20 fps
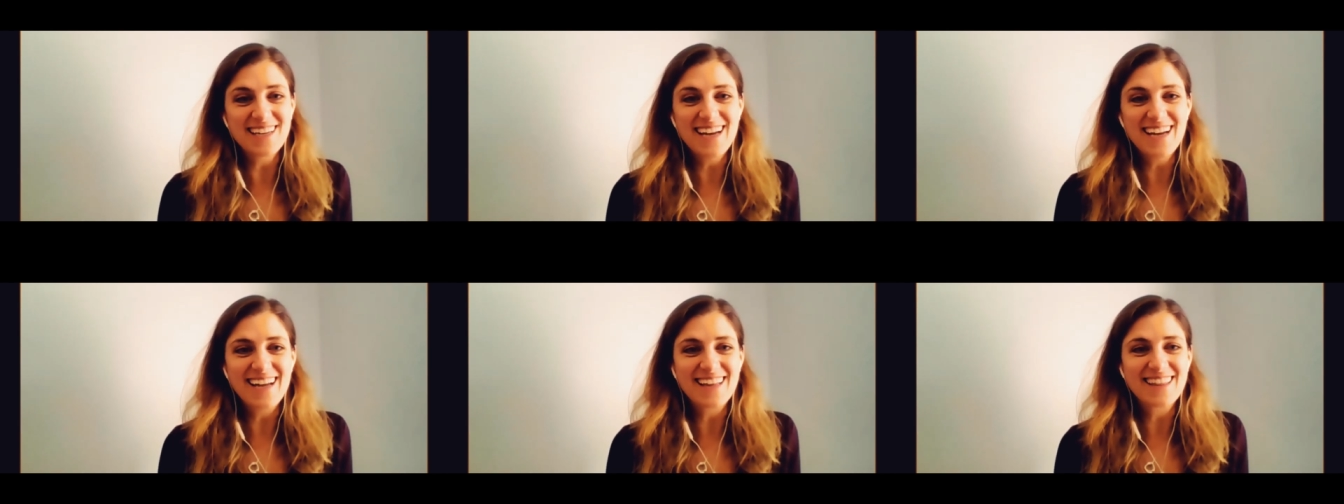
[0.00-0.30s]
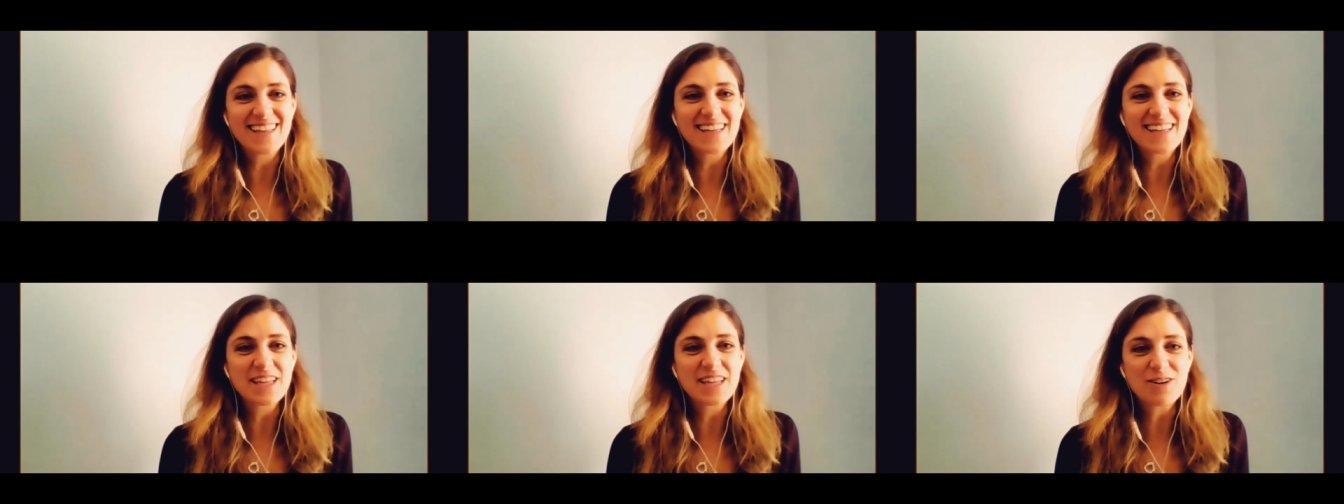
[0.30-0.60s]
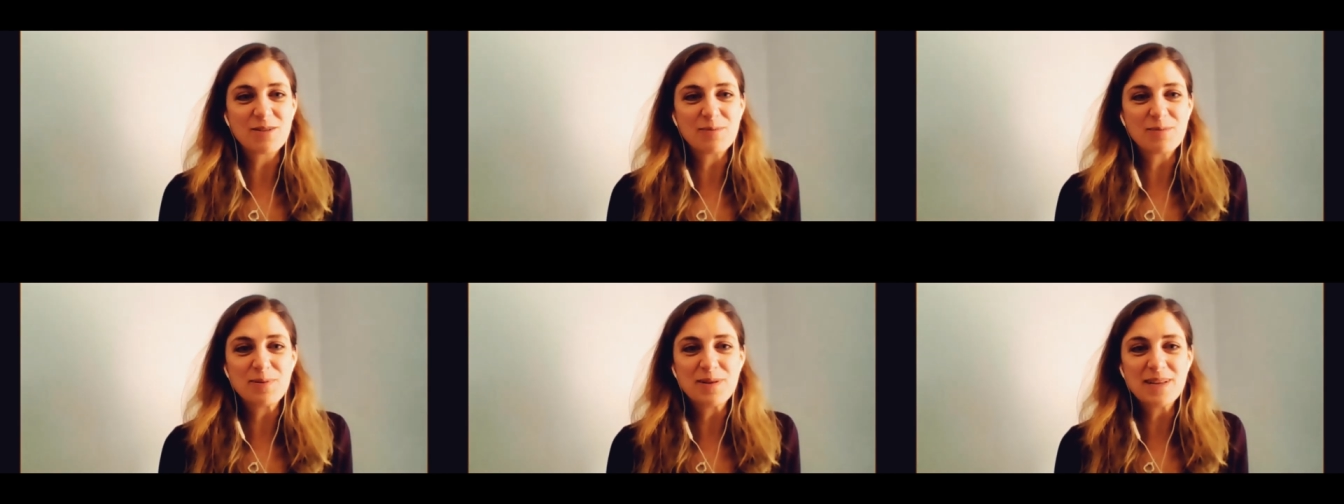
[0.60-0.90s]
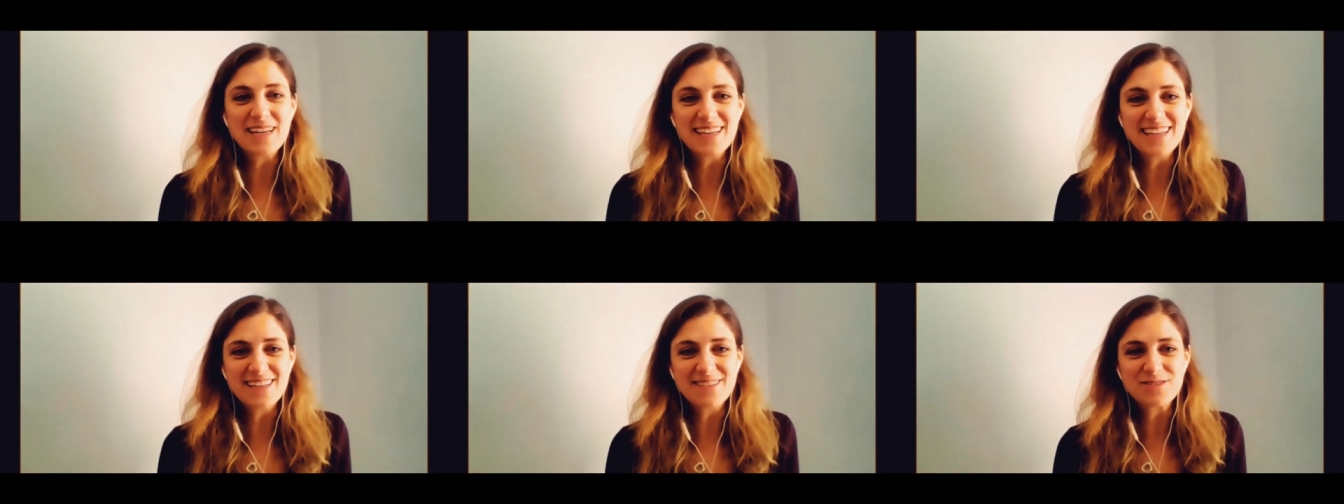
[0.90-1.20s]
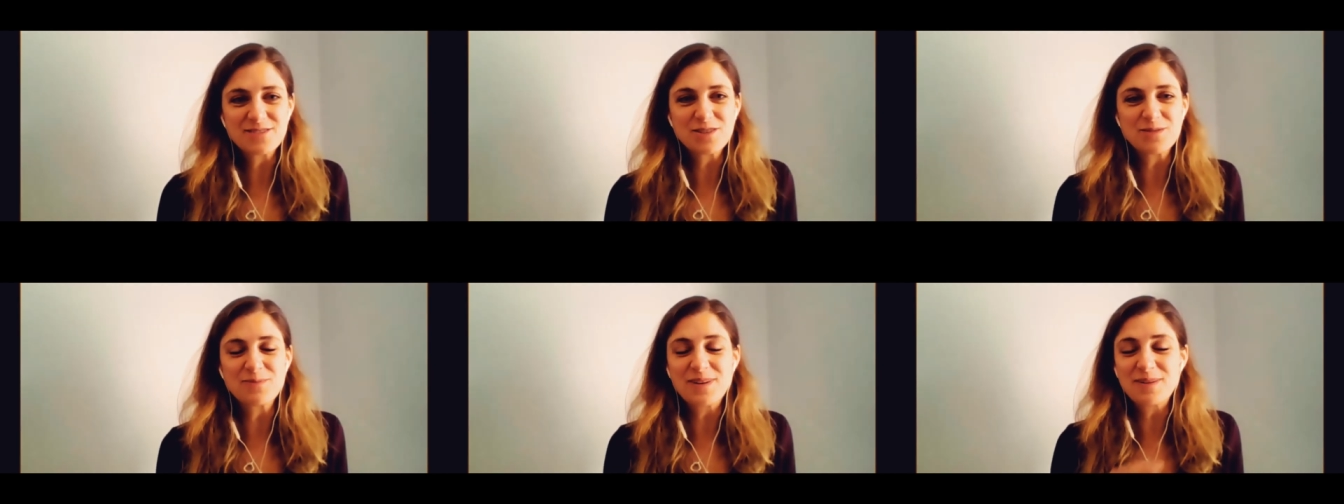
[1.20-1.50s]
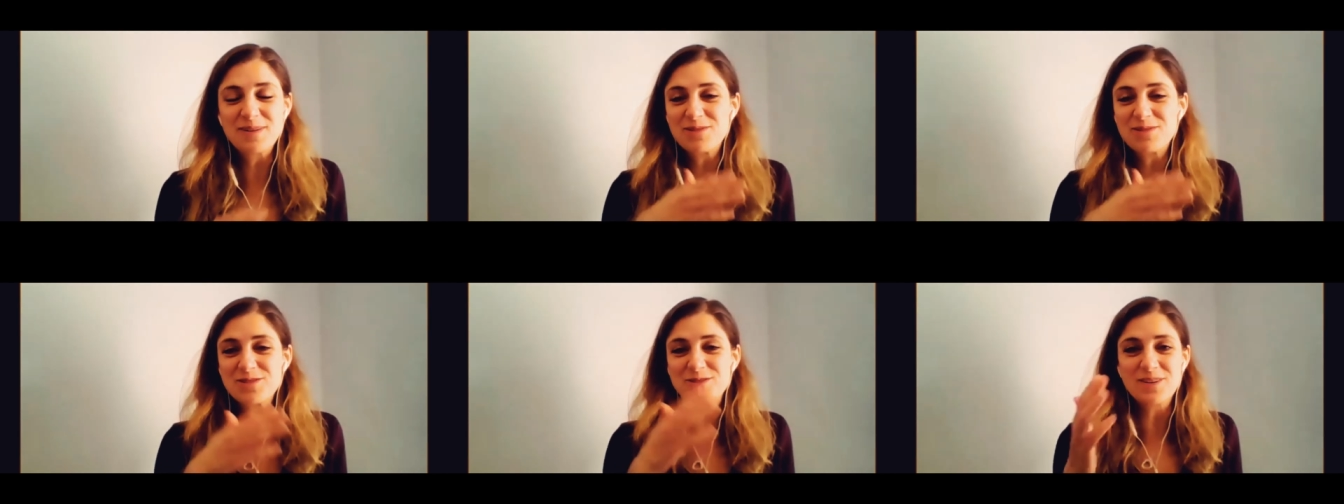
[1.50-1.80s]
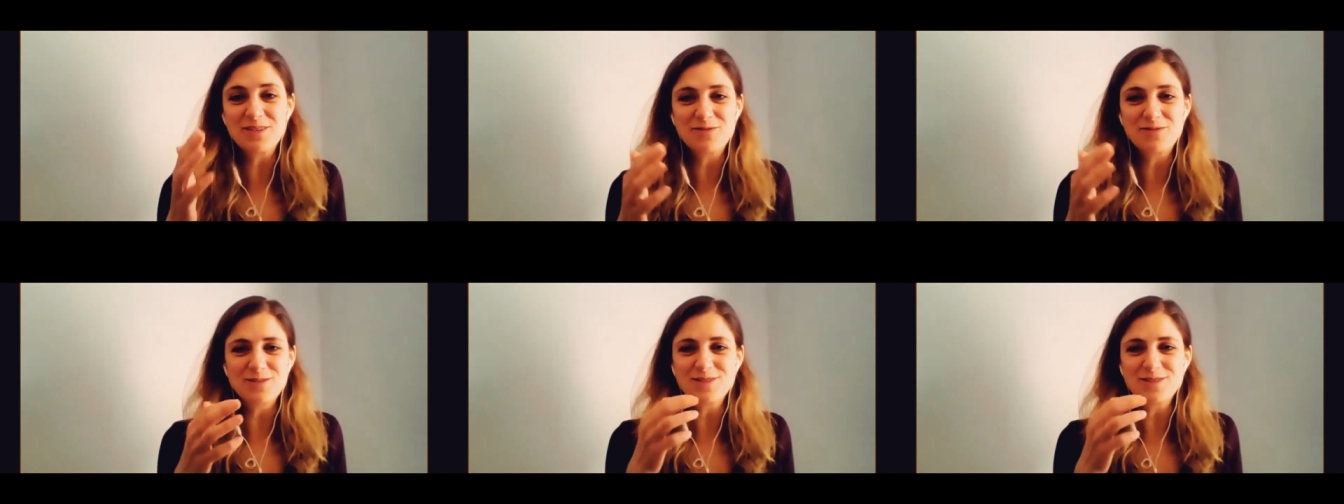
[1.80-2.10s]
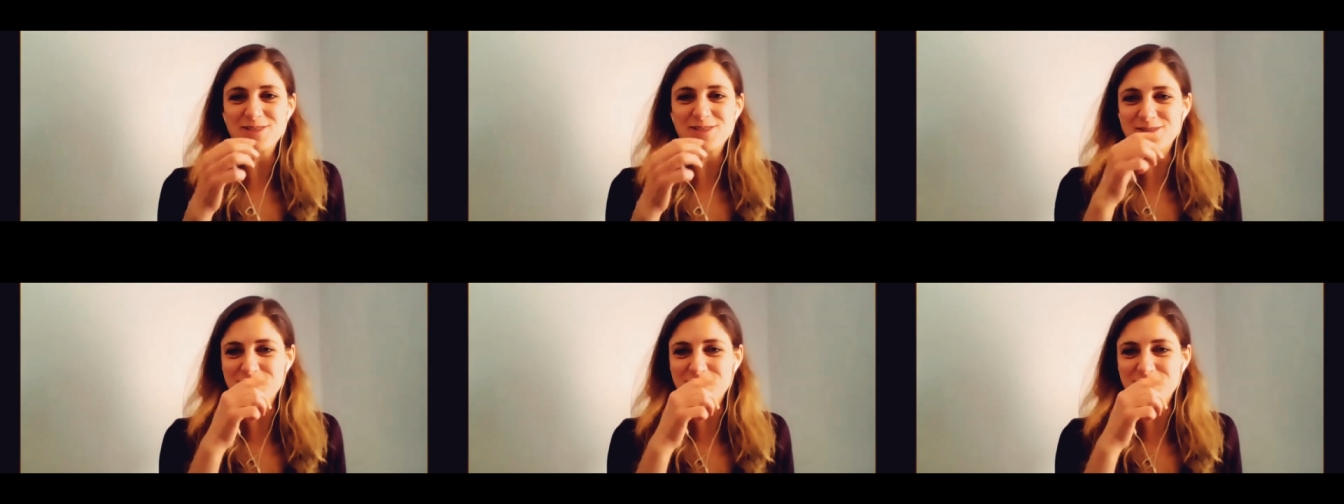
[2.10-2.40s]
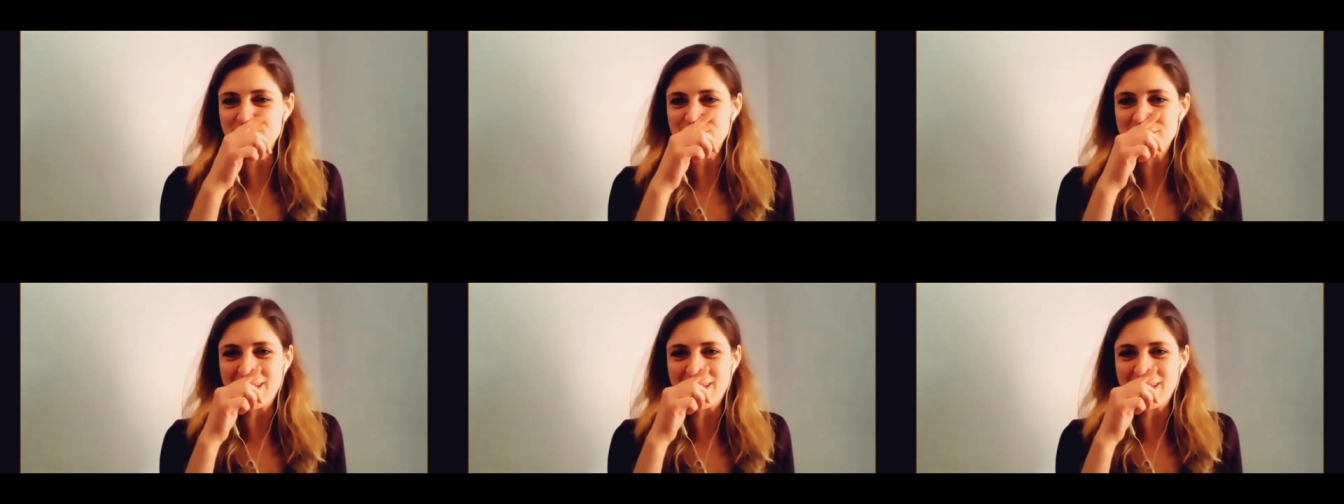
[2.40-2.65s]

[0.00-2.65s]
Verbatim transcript: I think there are plenty of shows. We were doing focus groups,